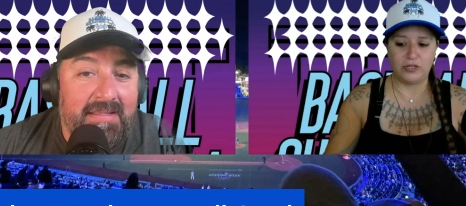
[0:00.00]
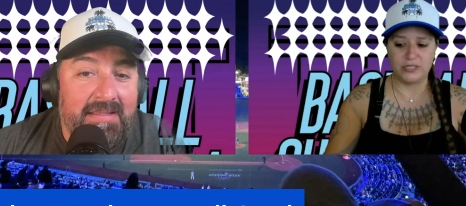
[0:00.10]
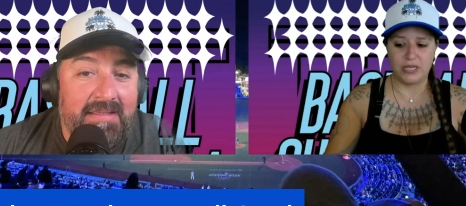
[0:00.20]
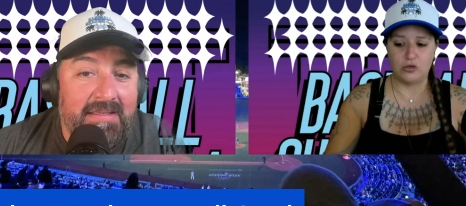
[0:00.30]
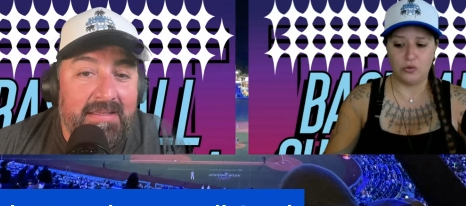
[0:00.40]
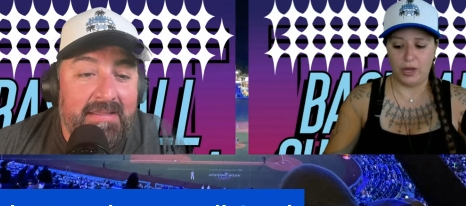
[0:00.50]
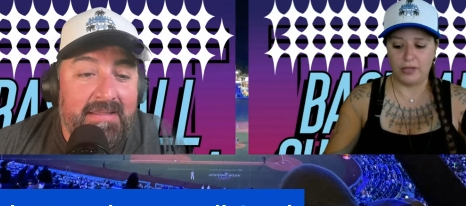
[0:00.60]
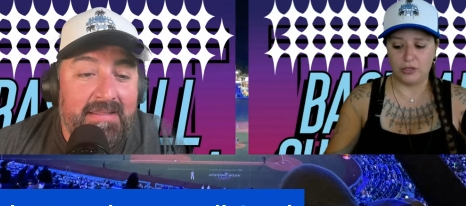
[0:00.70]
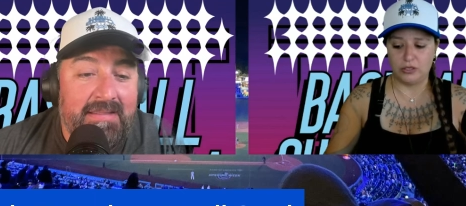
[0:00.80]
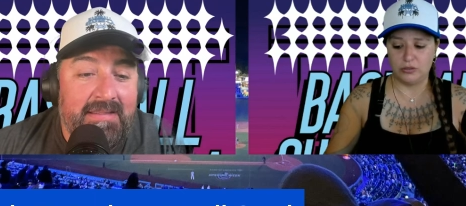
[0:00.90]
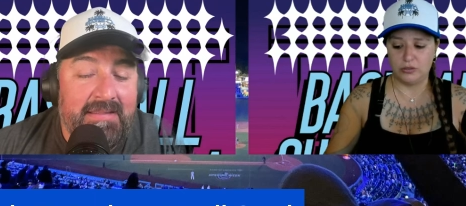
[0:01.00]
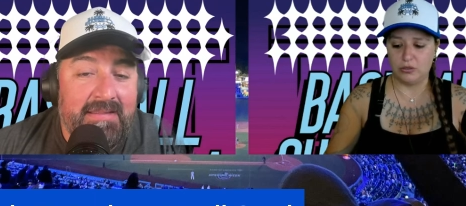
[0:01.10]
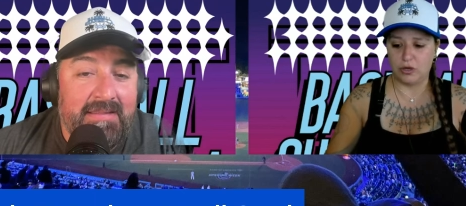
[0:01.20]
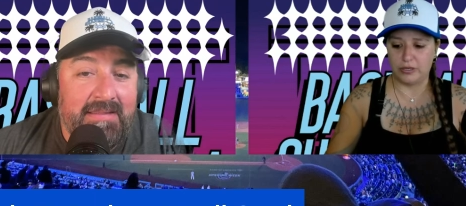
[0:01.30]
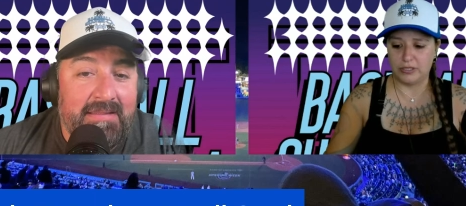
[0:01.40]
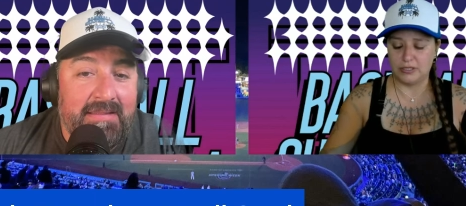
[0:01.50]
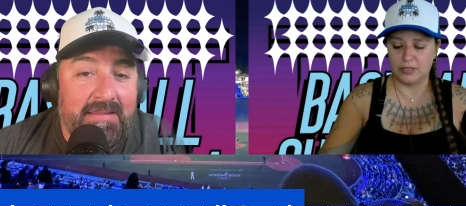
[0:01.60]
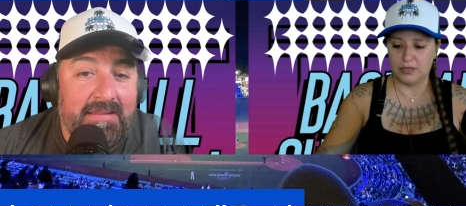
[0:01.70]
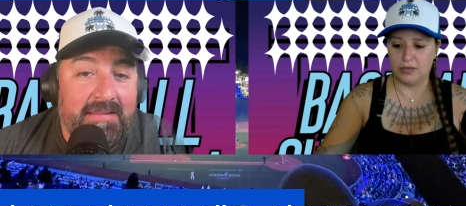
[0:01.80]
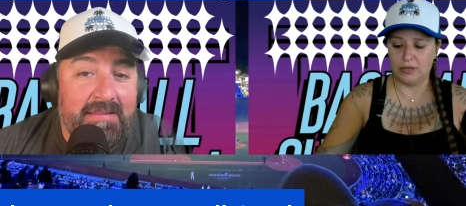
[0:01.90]
Speaker 1: as like who had the the
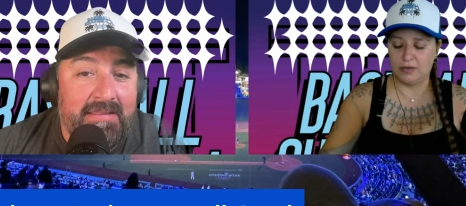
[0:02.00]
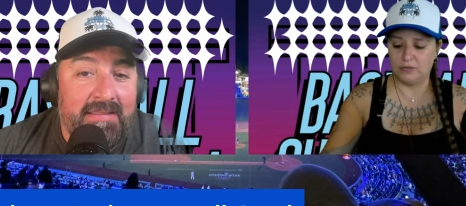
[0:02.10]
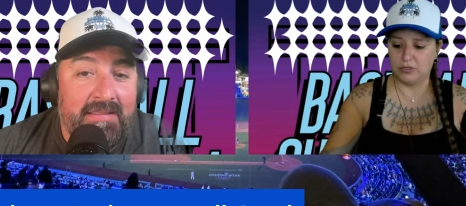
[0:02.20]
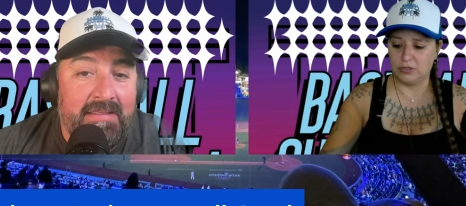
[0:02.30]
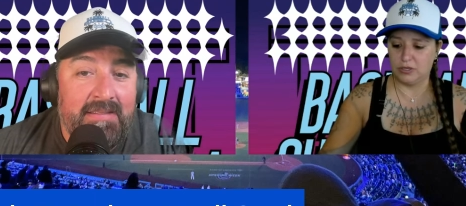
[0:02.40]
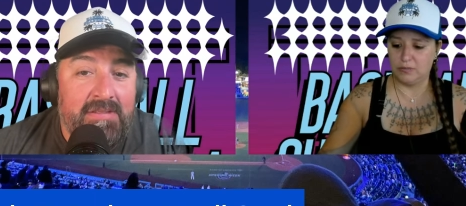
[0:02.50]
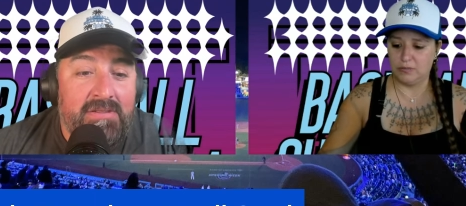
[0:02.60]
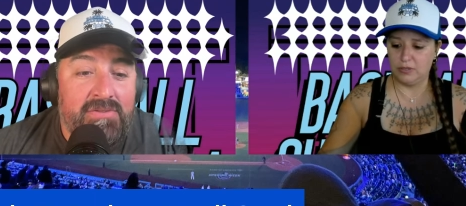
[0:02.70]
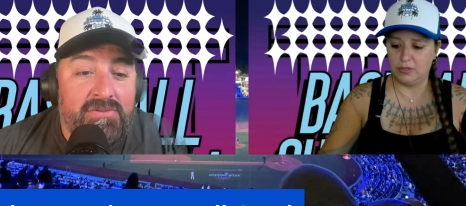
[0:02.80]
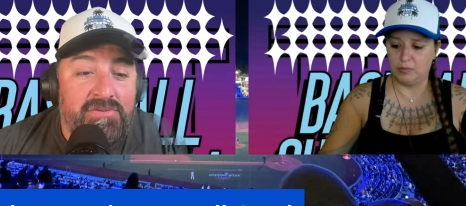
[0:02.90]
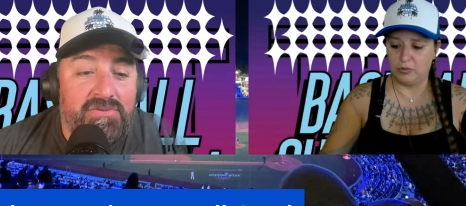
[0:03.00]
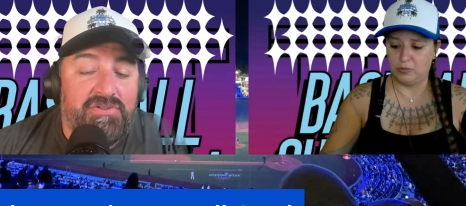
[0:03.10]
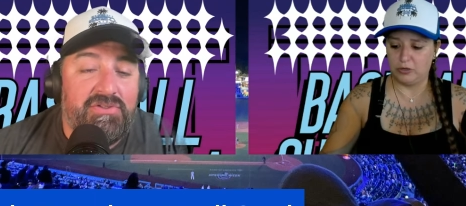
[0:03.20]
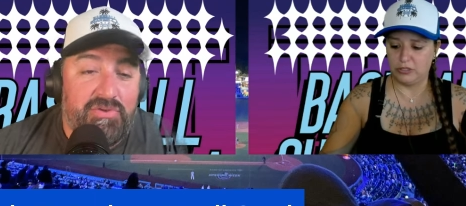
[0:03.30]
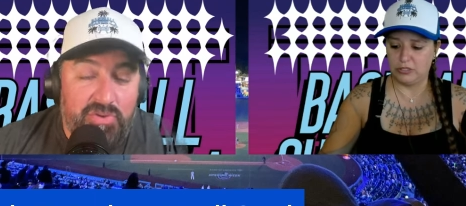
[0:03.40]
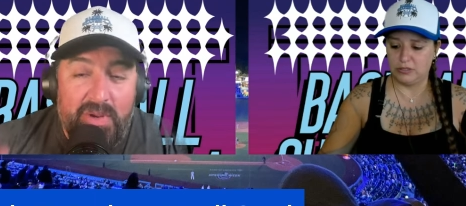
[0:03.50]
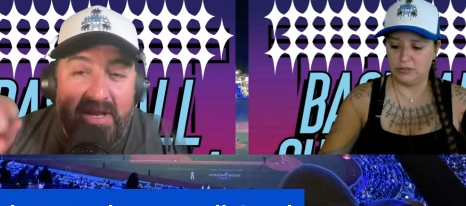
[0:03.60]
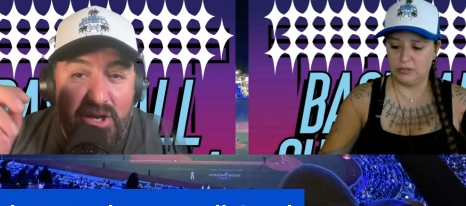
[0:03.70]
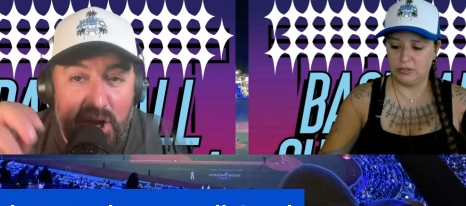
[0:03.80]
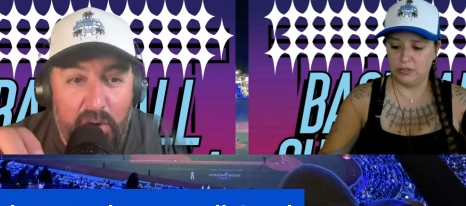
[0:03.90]
longest. I'd, I'd have to look up. I
Speaker 2: so do it.
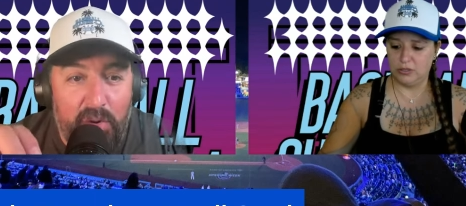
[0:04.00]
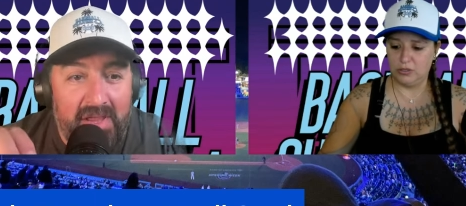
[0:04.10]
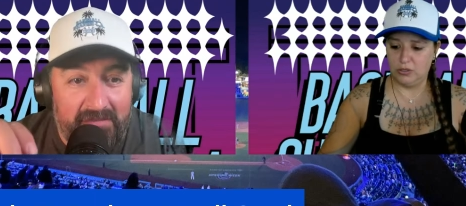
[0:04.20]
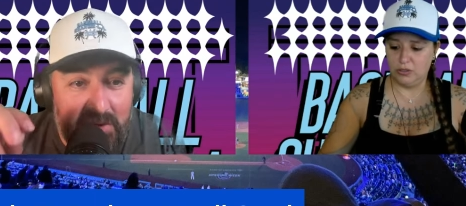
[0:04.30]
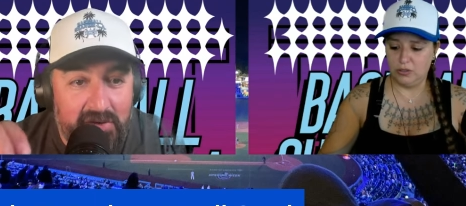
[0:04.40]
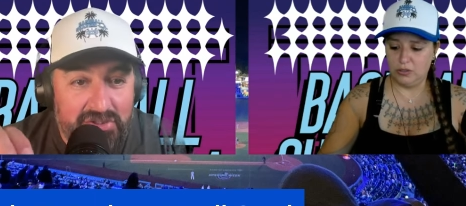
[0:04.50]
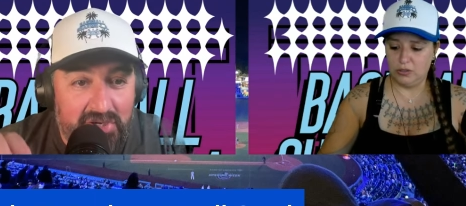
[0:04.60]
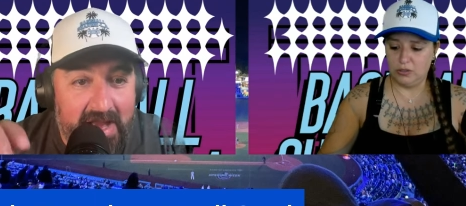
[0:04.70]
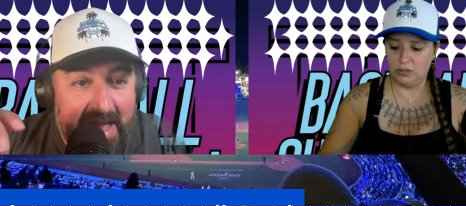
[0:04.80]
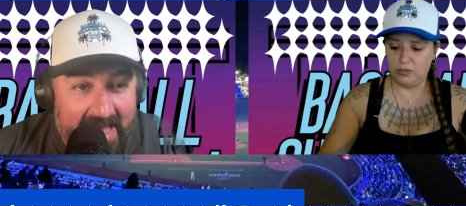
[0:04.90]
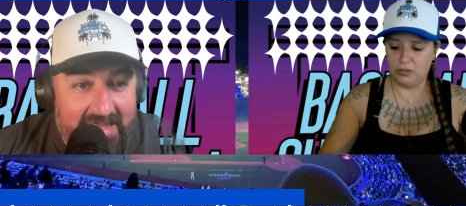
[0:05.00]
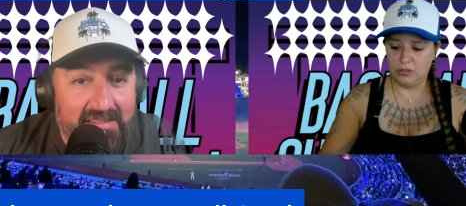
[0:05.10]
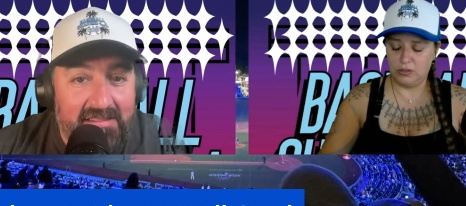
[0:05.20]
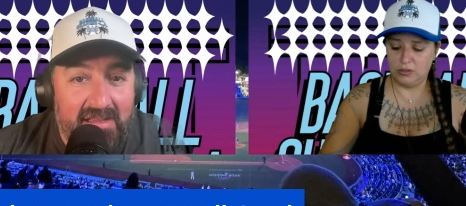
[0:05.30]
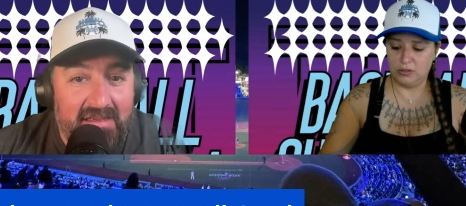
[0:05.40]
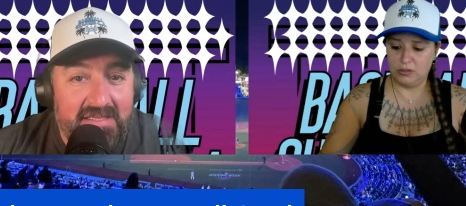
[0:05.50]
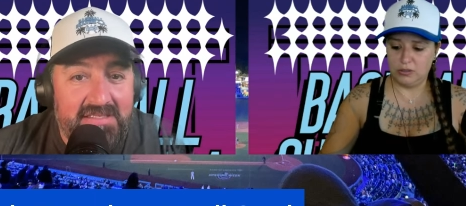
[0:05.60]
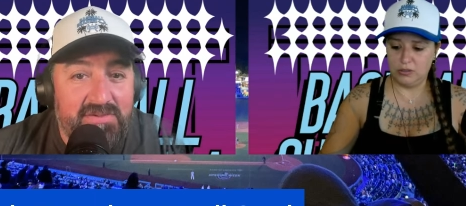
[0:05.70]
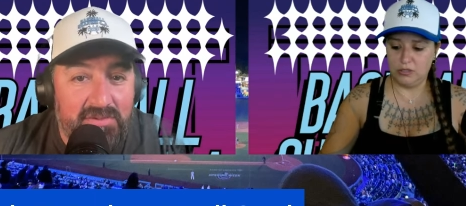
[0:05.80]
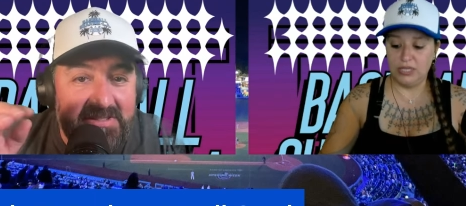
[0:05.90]
we know if Kershaw had the
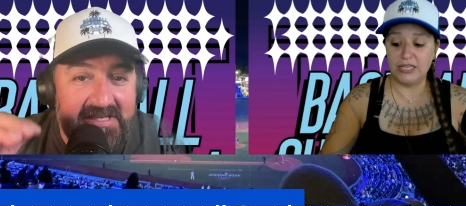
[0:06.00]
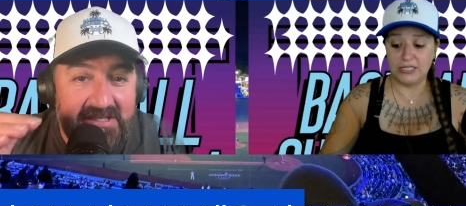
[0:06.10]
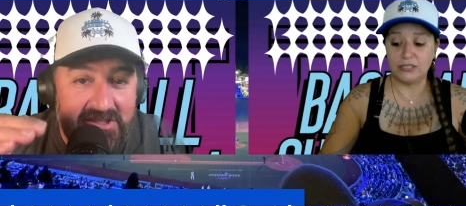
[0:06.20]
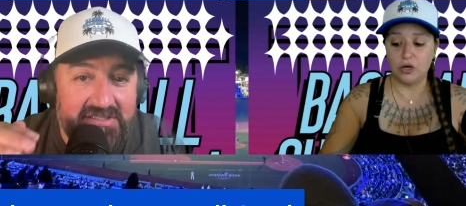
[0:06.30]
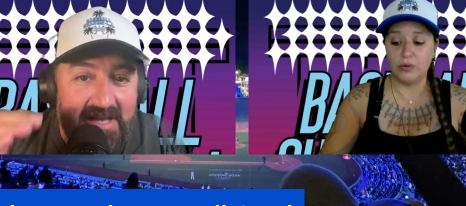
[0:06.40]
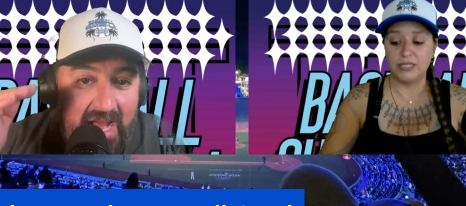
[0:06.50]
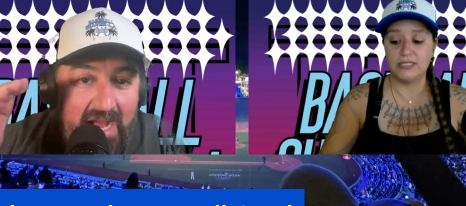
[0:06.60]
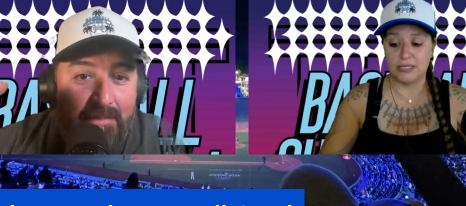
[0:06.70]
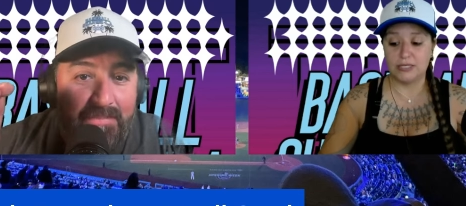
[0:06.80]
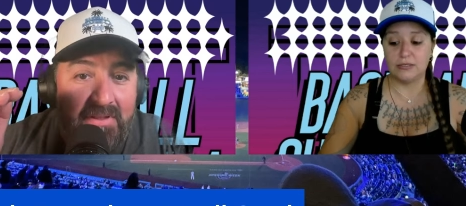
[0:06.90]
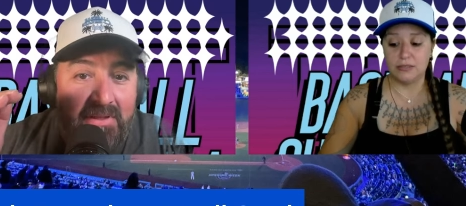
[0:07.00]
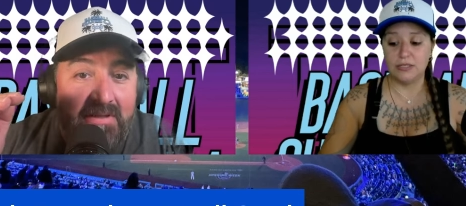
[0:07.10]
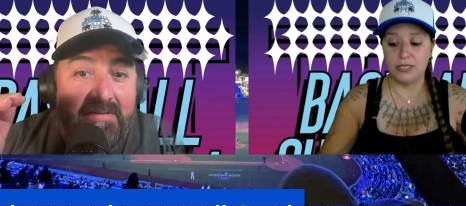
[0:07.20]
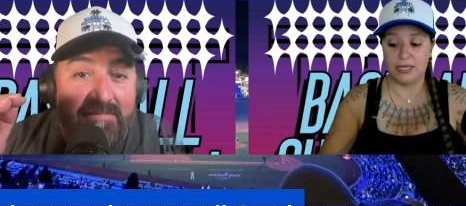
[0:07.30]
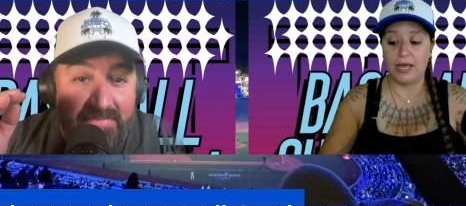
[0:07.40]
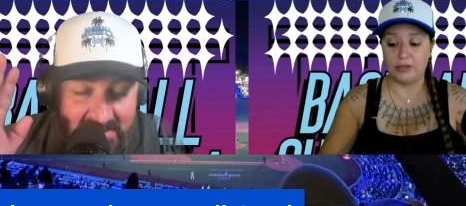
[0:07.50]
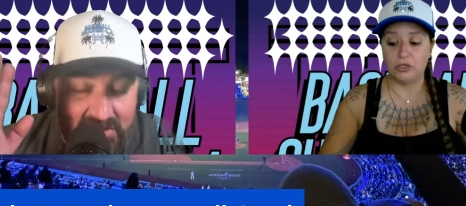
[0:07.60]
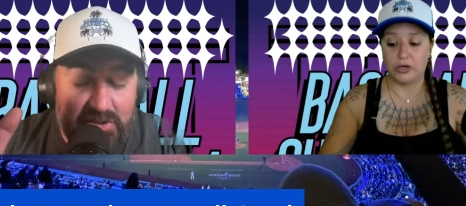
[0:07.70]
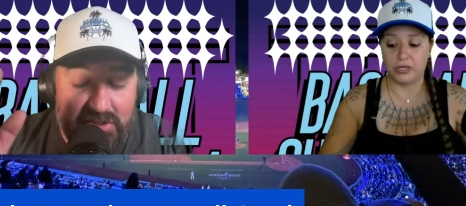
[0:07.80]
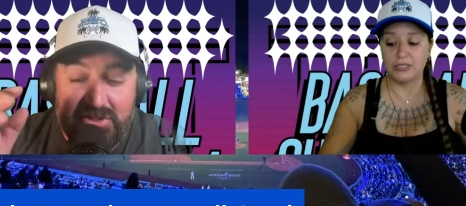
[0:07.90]
longest or is he, he did? not No, he up? did.
Speaker 1: He had
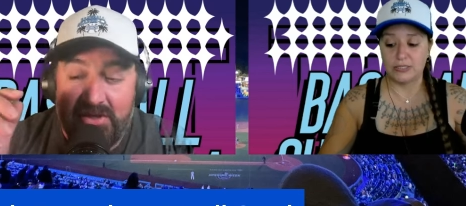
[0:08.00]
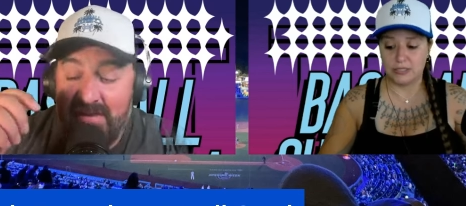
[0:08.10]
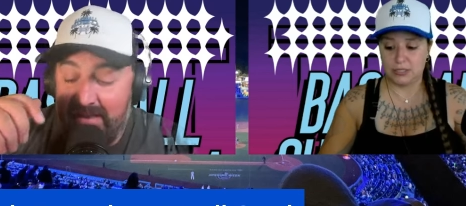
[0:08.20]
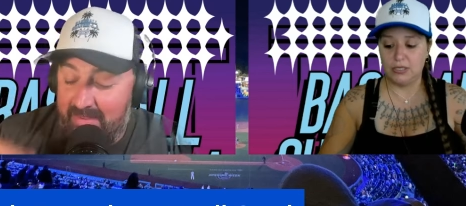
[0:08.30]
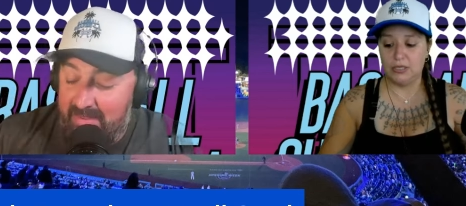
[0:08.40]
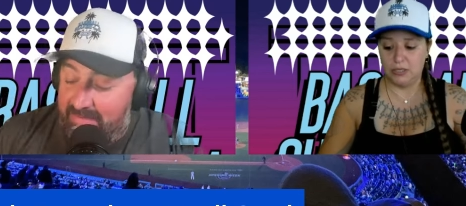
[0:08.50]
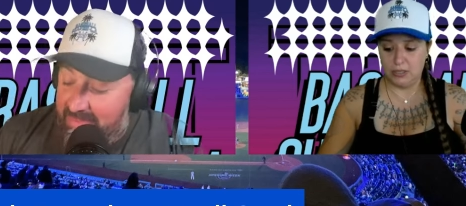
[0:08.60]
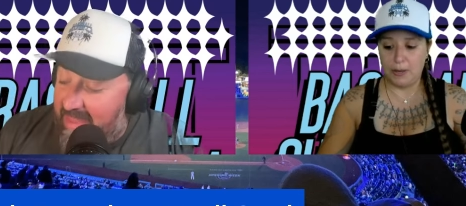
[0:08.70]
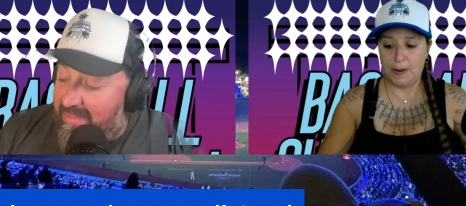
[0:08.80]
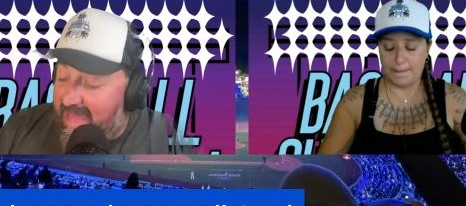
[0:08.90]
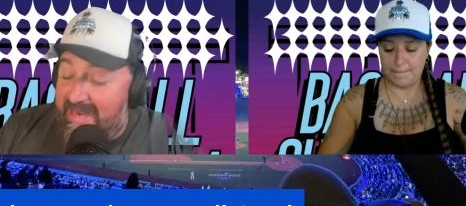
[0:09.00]
so the longest. Kershaw,
Speaker 2: that that